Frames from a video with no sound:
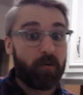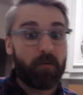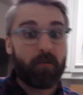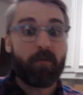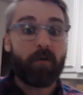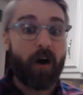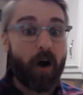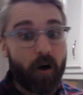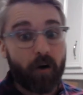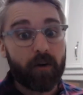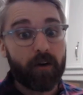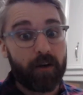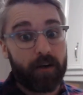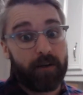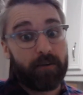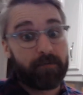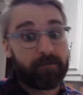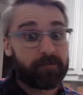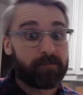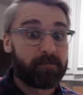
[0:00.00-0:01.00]
all of
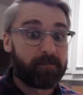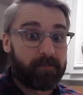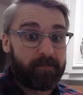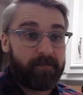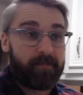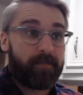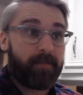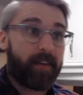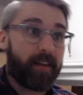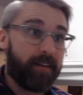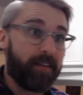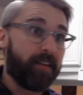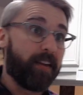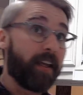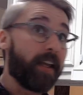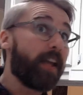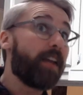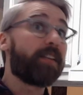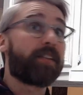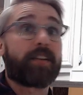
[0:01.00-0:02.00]
the
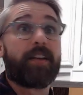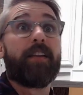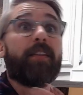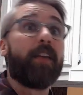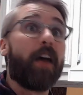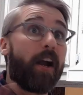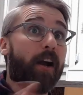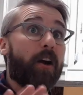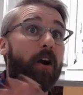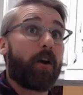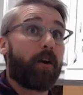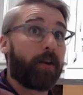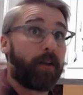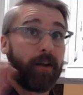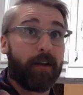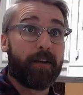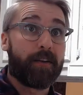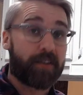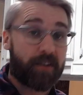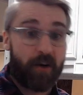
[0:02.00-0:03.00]
yeast in there are going to
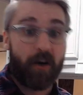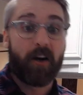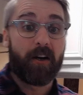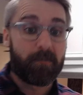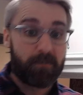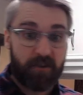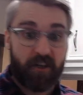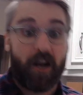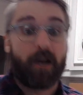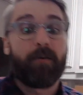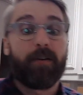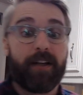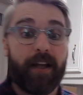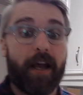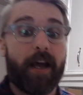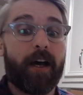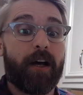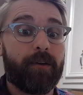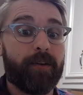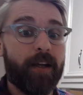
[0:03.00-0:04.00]
start chowing
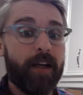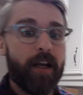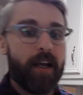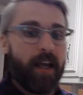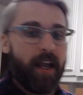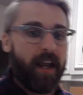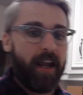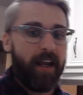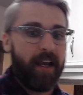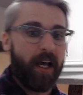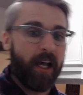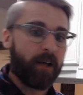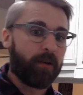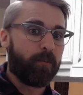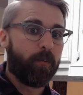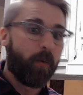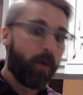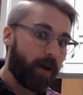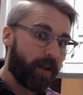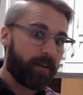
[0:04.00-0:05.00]
down, and
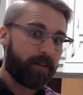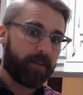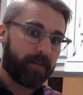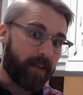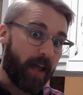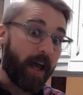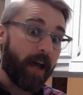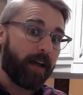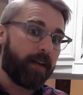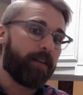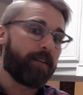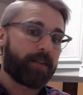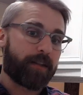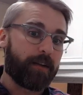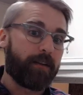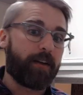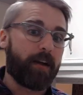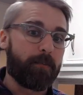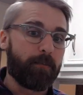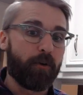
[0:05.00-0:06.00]
with that is going to
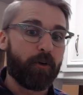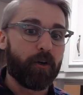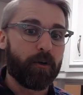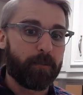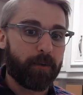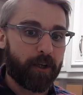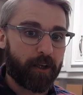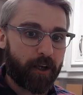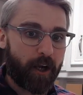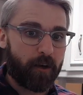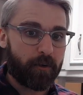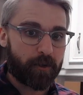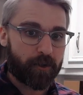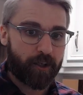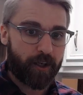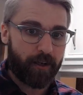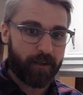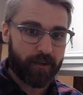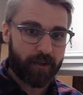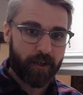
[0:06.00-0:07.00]
come a little bit of color
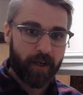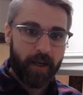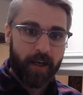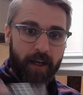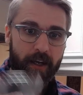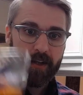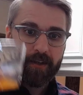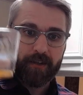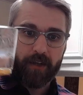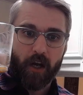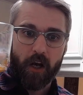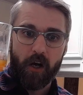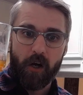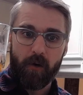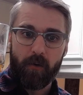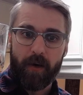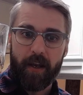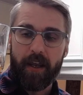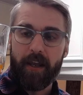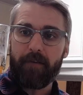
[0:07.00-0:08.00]
change. So
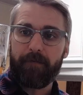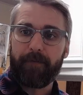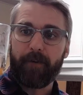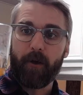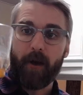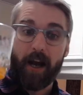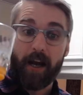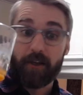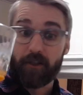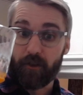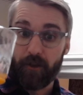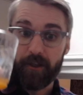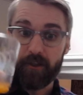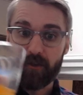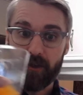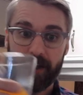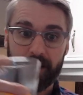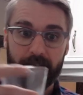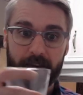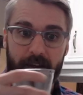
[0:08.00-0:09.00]
if you actually
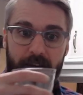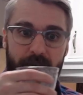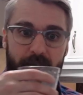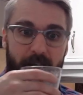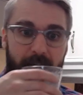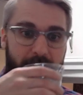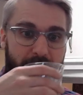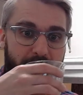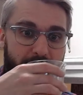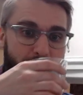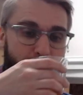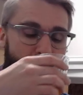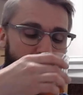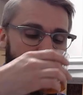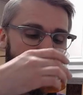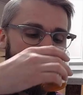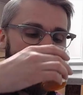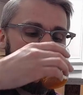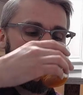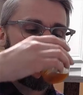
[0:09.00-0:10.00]
drink this like I am right
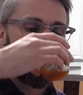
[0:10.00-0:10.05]
now,